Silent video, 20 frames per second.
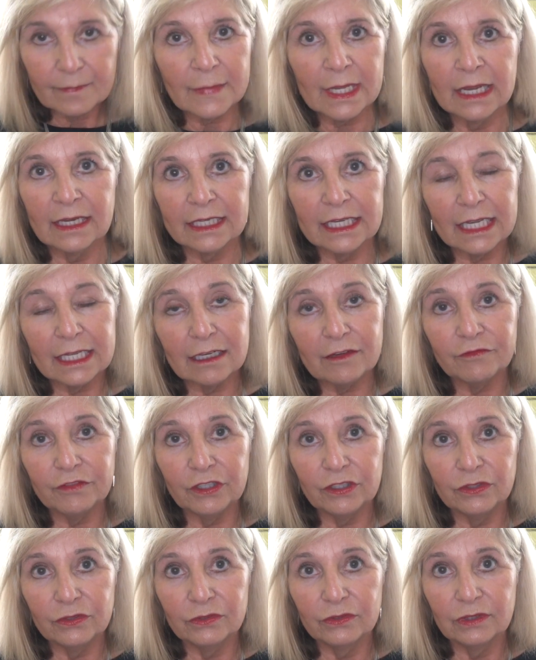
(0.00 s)
again, if
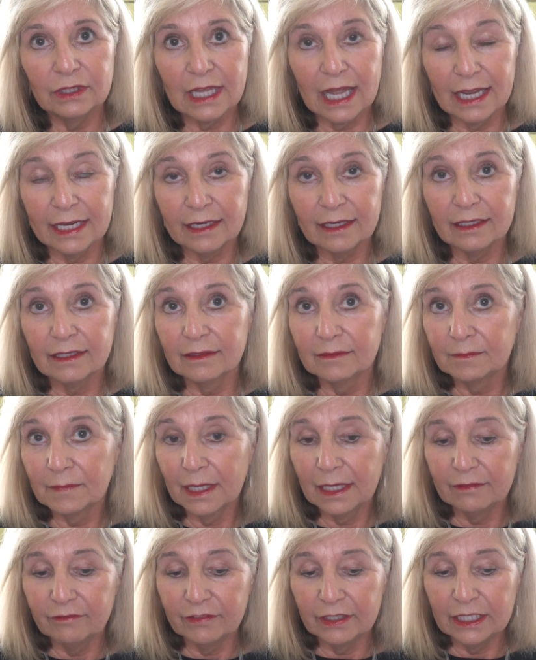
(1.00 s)
you like
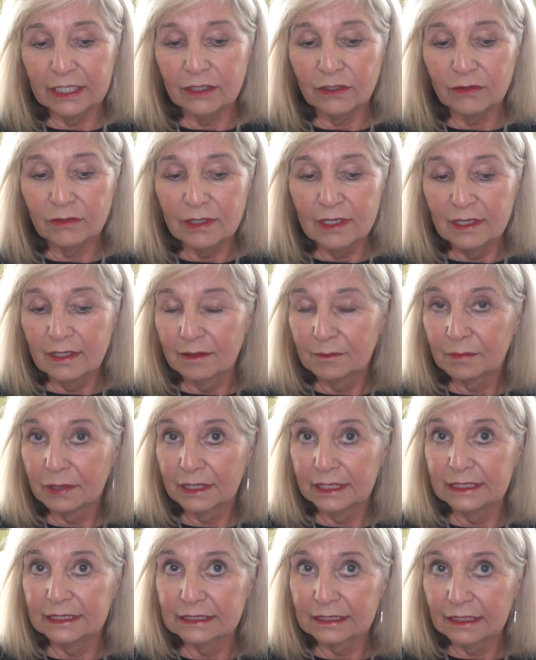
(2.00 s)
my video,
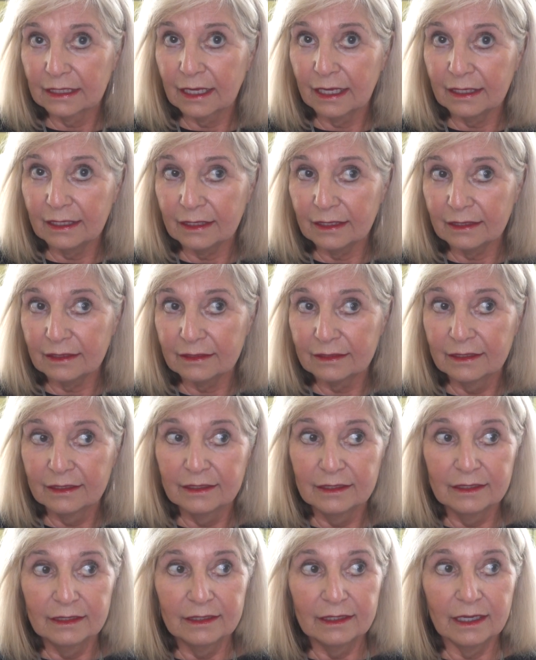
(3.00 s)
please like it,
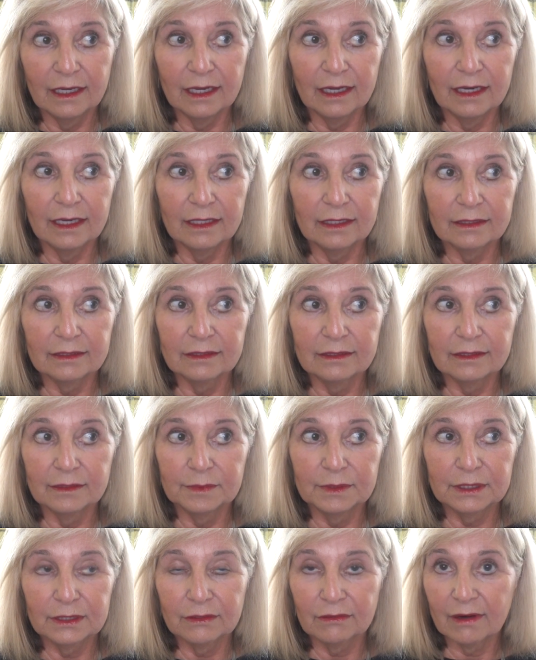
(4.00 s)

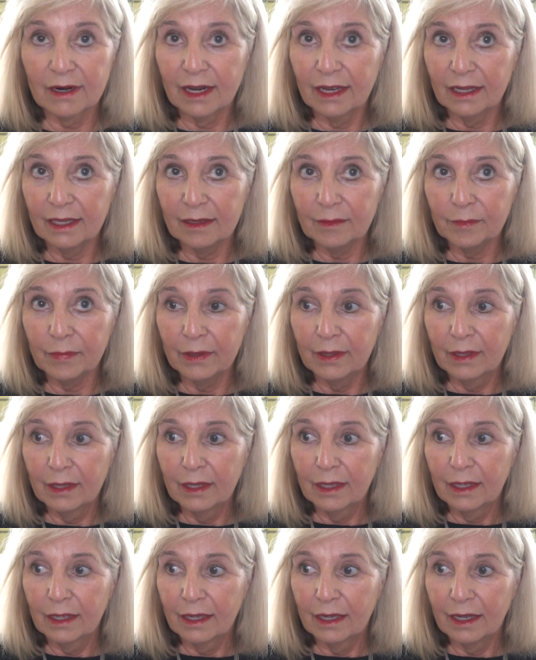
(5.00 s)
subscribe
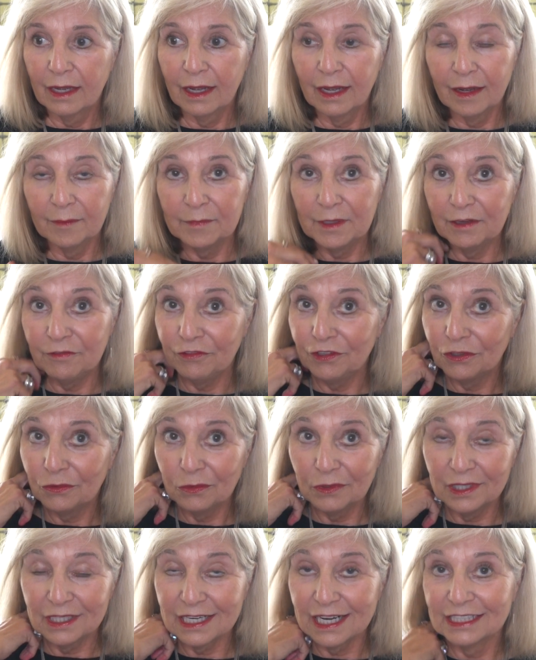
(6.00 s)
if you
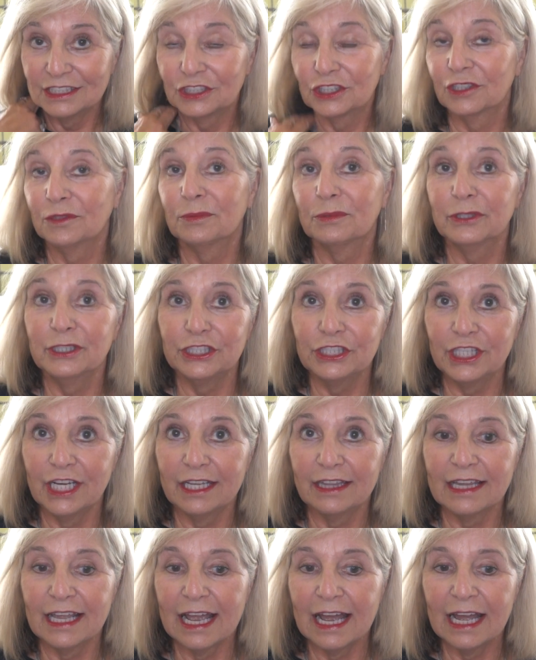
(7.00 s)
would. I'd sure
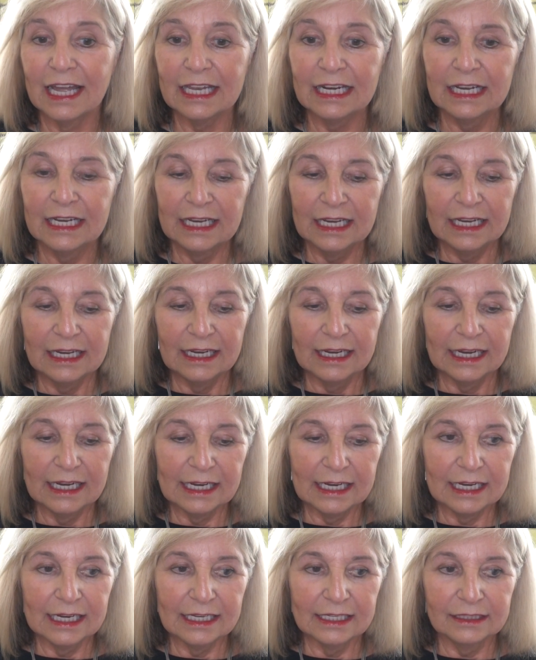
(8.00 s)
appreciate that.
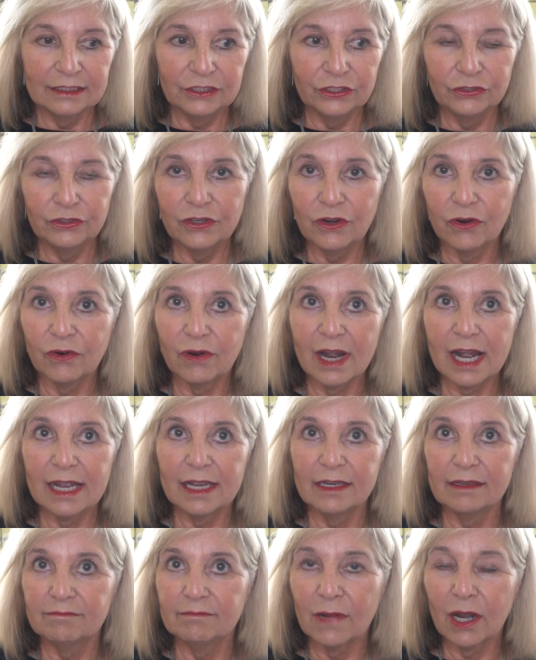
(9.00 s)
And
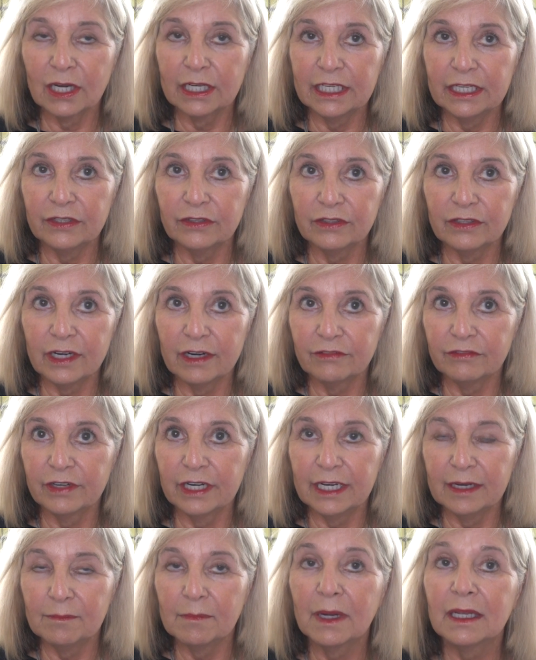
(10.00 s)
I'm on here
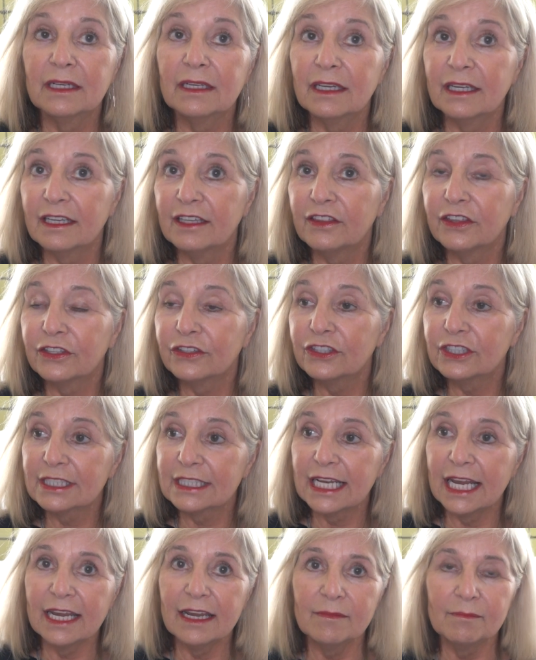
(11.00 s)
every Monday and
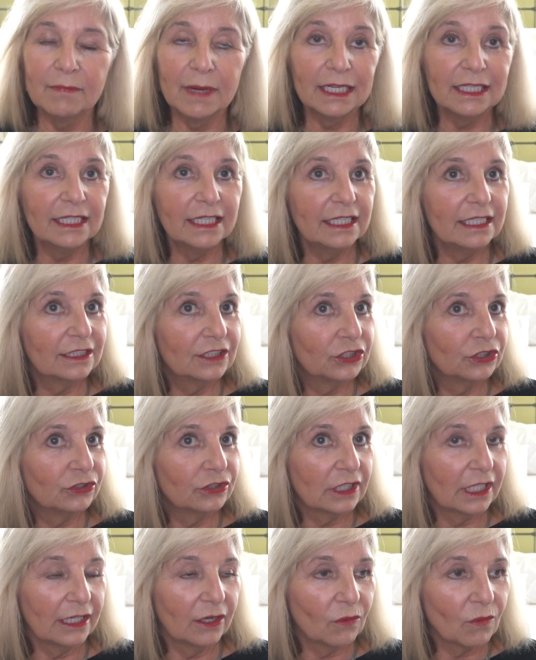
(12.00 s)
Thursday. Monday it's
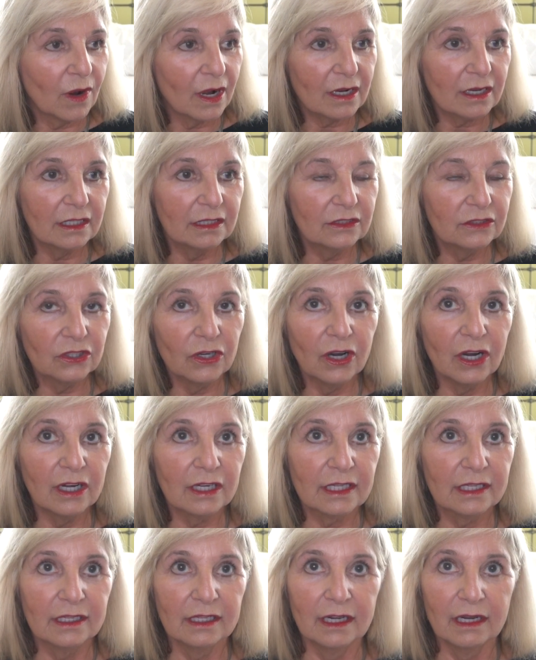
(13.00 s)
usually a walk and
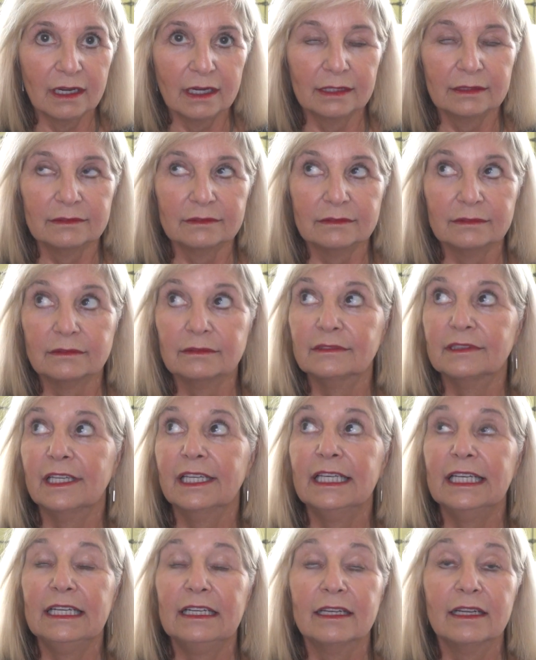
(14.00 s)
talk on
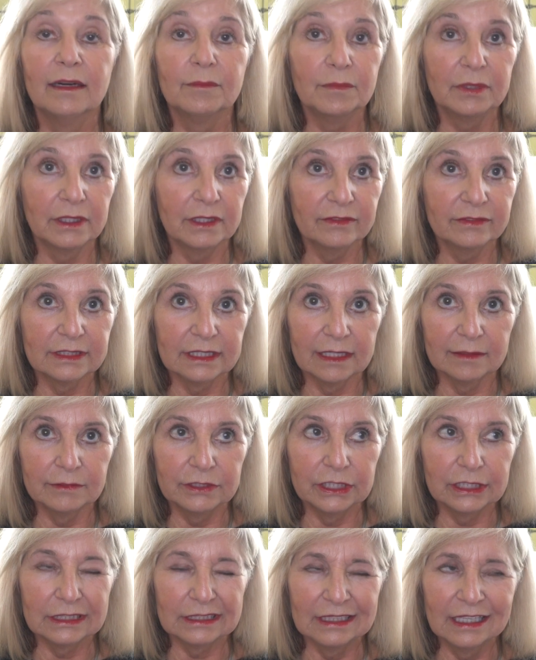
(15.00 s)
any number of
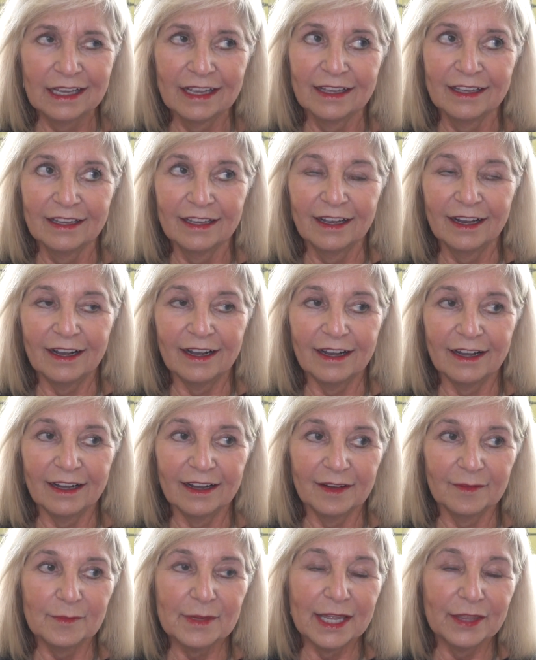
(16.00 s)
subjects,
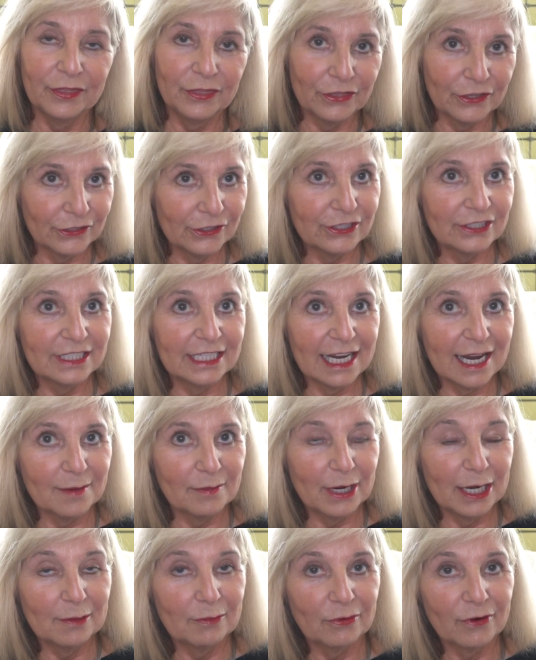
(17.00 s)
and Thursday I
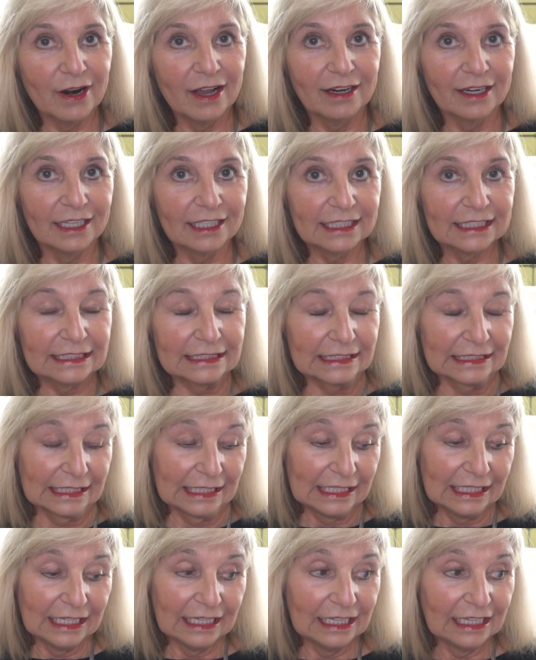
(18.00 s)
bring products.
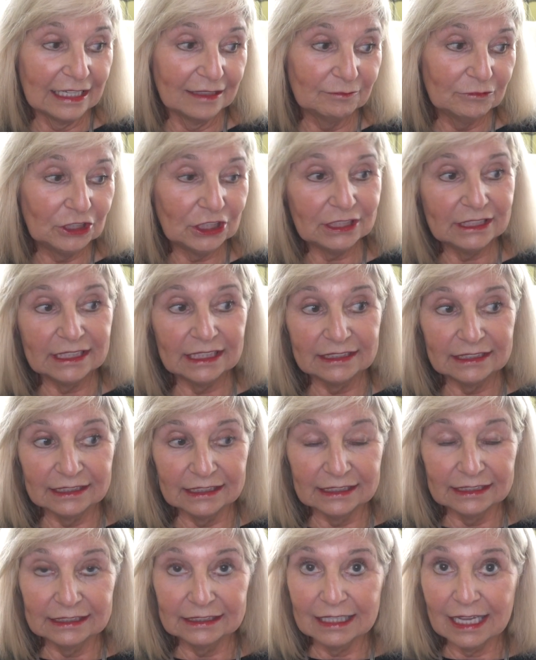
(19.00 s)
Just as
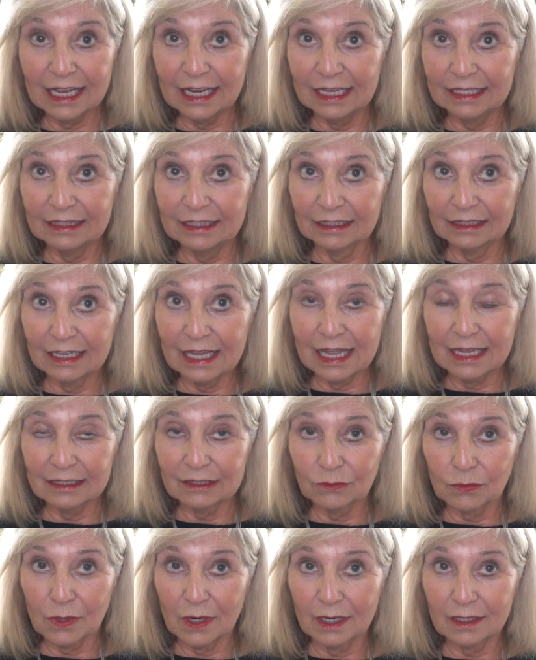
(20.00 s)
an aside, the
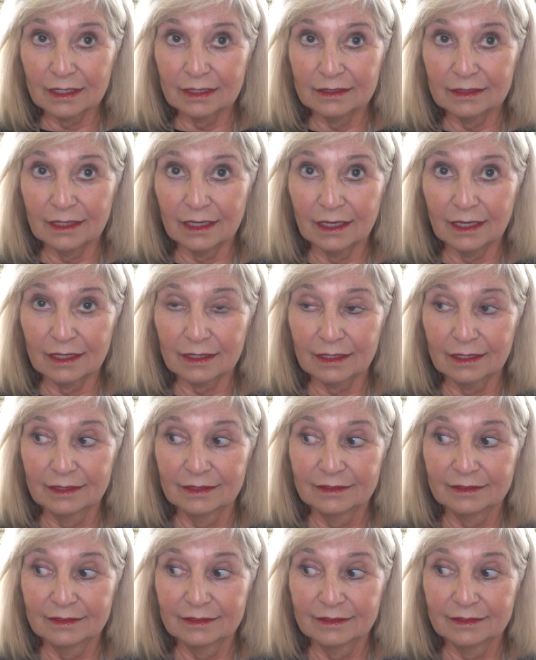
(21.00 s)
last walk and talk